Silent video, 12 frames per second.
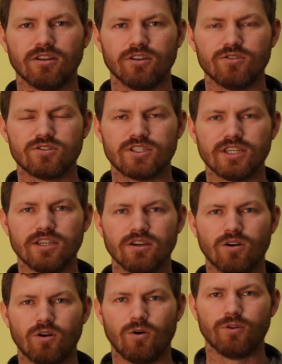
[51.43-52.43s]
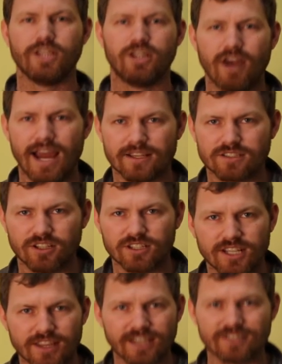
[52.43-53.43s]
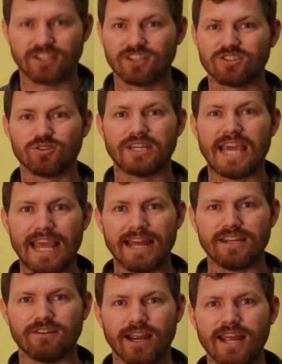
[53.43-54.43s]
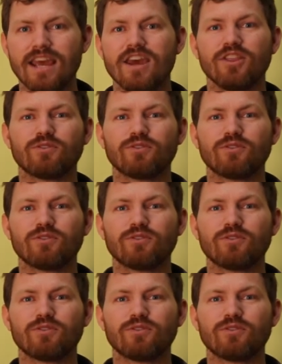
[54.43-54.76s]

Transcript: you see only grass. There's nothing else in it. There's no candy, right?